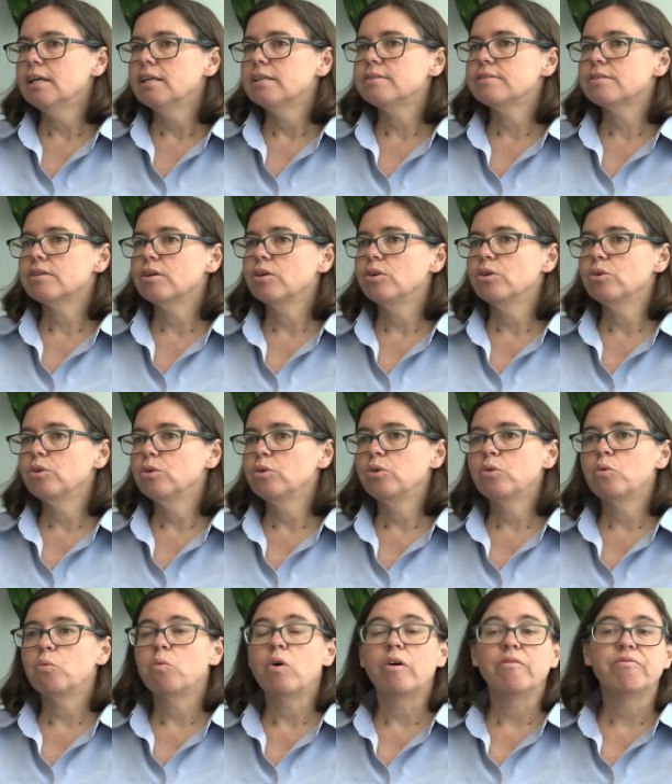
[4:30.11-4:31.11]

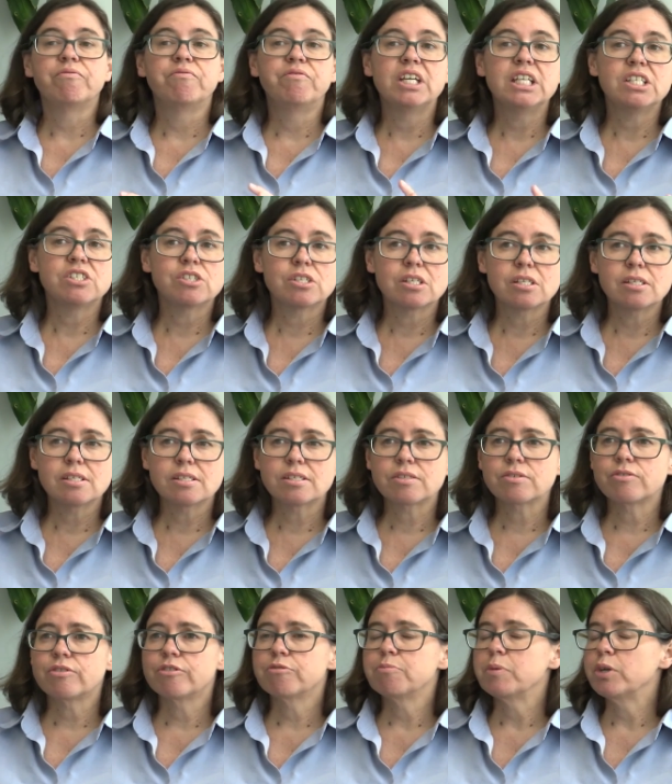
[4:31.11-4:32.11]
So, what features
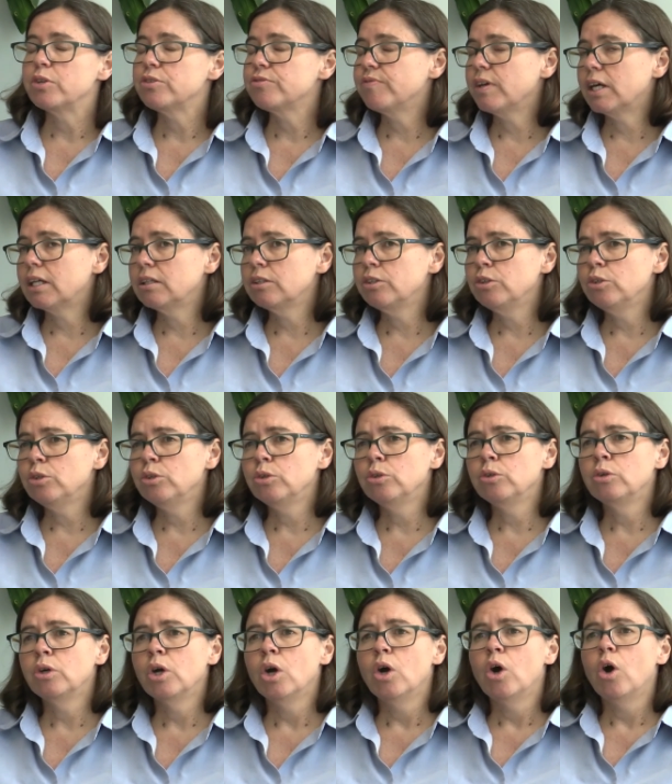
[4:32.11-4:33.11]
are of most
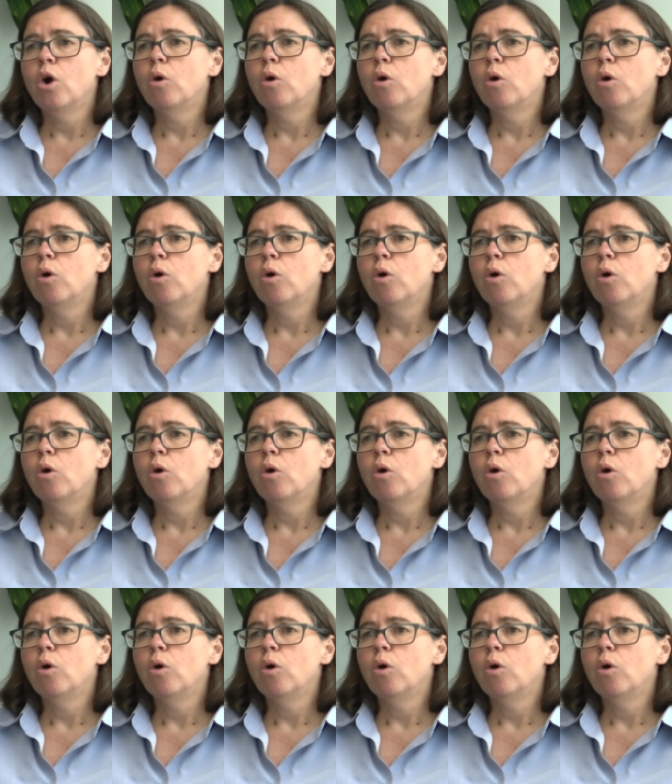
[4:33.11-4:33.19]
value?